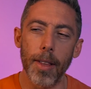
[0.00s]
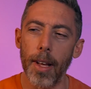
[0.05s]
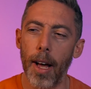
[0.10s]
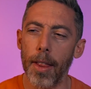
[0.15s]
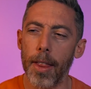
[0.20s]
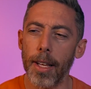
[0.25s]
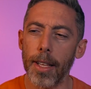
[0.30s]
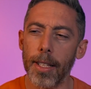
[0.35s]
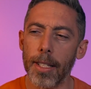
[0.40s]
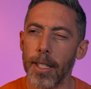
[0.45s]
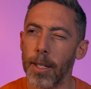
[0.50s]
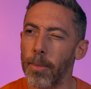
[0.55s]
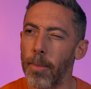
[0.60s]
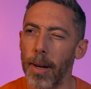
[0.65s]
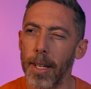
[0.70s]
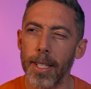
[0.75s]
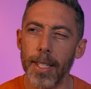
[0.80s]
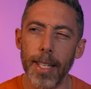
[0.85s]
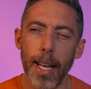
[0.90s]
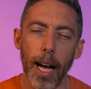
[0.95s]
I think this is
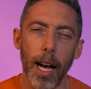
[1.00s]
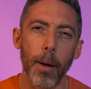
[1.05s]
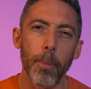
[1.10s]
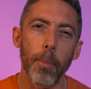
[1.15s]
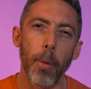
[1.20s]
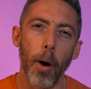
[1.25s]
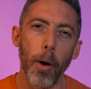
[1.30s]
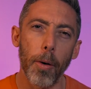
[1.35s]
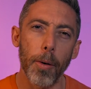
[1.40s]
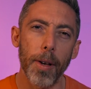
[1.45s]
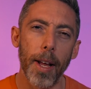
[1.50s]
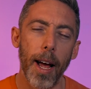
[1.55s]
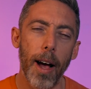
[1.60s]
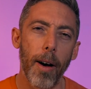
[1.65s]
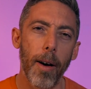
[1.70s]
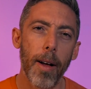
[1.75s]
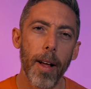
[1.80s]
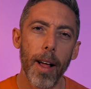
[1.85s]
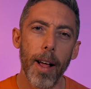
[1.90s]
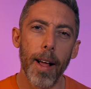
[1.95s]
my second bottle
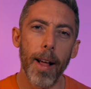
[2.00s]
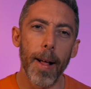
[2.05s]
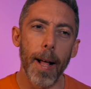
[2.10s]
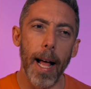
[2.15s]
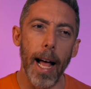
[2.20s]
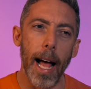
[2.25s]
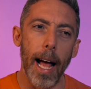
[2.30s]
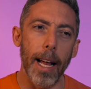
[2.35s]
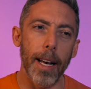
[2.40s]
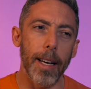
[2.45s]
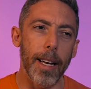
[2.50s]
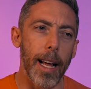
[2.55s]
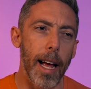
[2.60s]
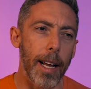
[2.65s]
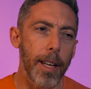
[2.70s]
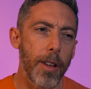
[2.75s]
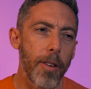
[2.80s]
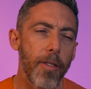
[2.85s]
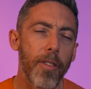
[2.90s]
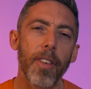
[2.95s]
now,
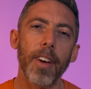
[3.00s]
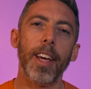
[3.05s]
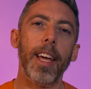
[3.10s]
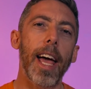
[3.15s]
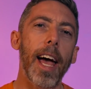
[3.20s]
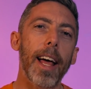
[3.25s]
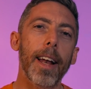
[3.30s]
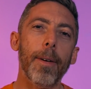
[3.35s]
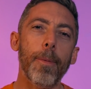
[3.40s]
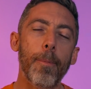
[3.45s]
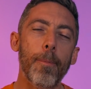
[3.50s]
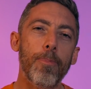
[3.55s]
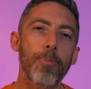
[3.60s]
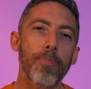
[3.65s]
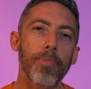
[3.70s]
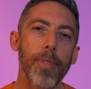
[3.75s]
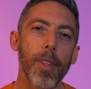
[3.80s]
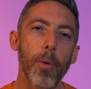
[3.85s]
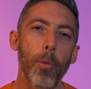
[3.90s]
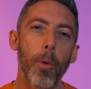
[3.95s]
and you forget
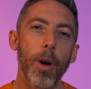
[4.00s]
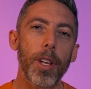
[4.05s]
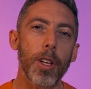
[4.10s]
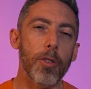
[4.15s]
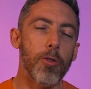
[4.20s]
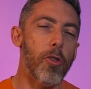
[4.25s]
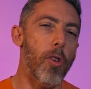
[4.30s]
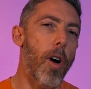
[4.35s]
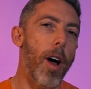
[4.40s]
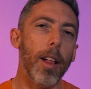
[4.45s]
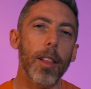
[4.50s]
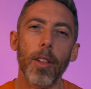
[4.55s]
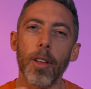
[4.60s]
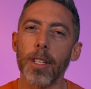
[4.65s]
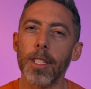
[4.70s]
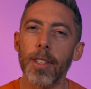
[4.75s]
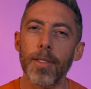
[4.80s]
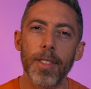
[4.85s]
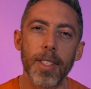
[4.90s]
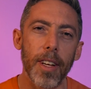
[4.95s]
when you're trying
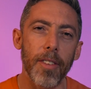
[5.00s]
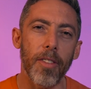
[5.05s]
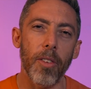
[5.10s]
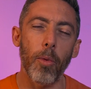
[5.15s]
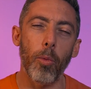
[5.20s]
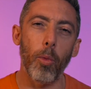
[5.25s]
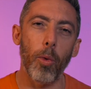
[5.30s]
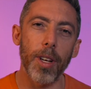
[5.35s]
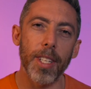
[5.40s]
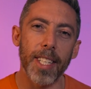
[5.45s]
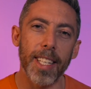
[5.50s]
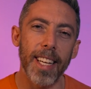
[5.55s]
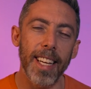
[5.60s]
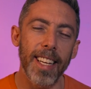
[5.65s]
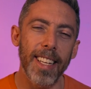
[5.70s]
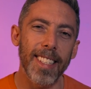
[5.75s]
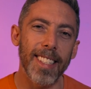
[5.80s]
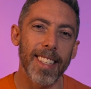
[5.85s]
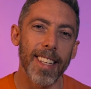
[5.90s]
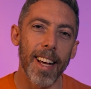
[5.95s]
lots of different
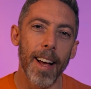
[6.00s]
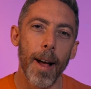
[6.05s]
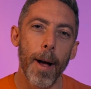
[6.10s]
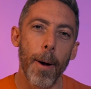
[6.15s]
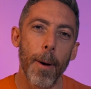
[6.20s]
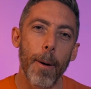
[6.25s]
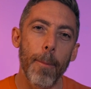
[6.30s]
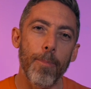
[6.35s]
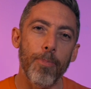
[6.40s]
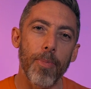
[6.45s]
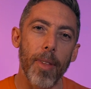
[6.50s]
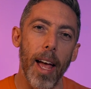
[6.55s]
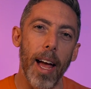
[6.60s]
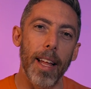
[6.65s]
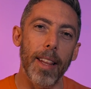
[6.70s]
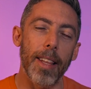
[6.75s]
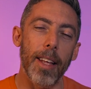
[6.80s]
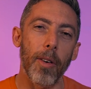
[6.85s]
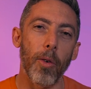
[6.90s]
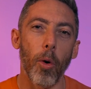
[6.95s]
whiskeys
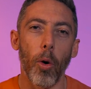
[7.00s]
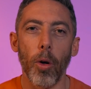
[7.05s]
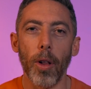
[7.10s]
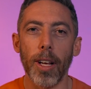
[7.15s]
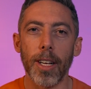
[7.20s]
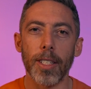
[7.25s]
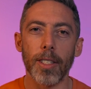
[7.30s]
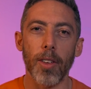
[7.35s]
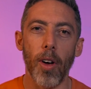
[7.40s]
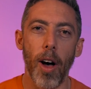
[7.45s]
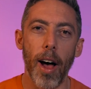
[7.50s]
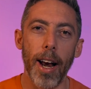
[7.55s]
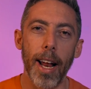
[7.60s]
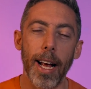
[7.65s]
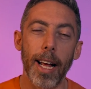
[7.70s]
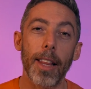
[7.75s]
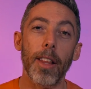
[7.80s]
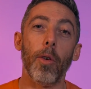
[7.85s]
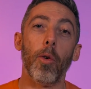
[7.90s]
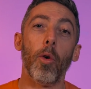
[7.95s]
and they're all
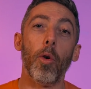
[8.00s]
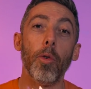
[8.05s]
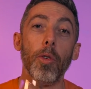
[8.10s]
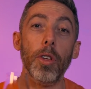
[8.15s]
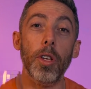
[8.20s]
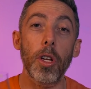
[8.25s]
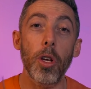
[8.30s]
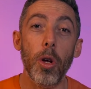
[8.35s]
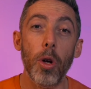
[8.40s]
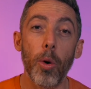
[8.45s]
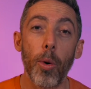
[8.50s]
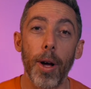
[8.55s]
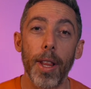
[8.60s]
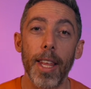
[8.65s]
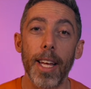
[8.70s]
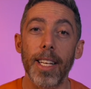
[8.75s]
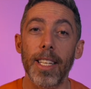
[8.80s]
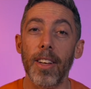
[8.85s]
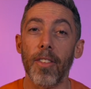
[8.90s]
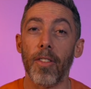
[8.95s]
exciting and they're all new and
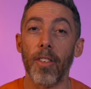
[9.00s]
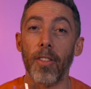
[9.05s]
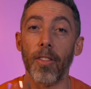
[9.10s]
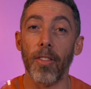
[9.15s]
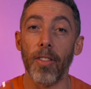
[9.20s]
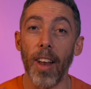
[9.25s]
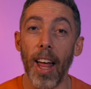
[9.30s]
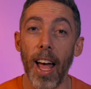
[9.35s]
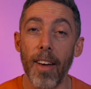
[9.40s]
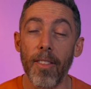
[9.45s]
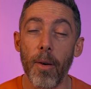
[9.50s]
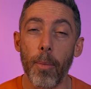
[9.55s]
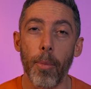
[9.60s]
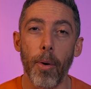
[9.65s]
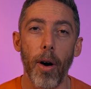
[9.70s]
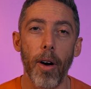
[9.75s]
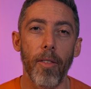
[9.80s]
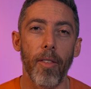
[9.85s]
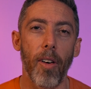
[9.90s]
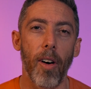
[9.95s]
they're different flavor
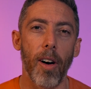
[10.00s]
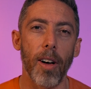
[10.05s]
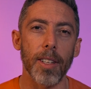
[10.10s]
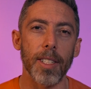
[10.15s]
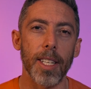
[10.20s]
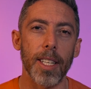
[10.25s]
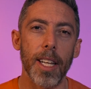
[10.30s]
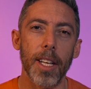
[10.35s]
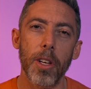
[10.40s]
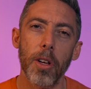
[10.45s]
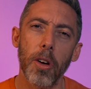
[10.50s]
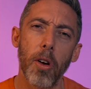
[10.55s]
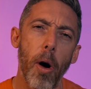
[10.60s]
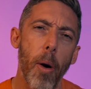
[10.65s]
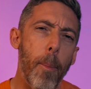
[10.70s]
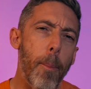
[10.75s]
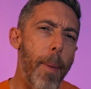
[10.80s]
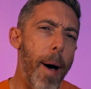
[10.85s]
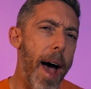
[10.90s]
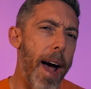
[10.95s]
profiles, and then you go
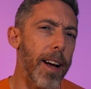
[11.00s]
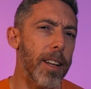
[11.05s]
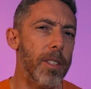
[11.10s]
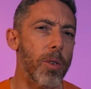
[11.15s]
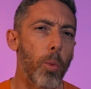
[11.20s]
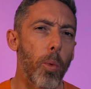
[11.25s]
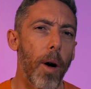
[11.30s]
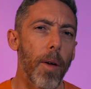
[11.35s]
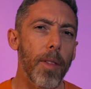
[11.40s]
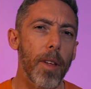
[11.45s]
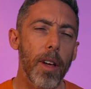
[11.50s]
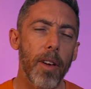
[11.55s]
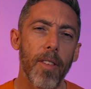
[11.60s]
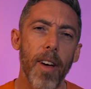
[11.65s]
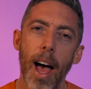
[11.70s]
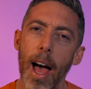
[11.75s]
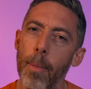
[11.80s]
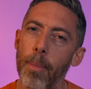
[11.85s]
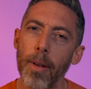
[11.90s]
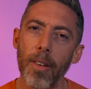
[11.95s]
back to one that you've
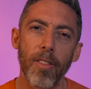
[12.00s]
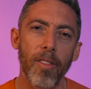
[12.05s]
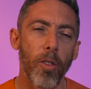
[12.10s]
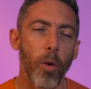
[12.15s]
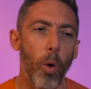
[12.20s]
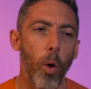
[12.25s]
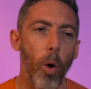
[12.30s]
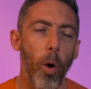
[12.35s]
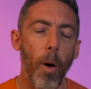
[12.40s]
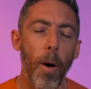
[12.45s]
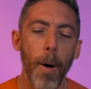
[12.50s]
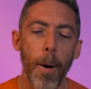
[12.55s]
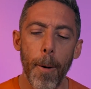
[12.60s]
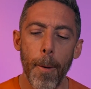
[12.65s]
had before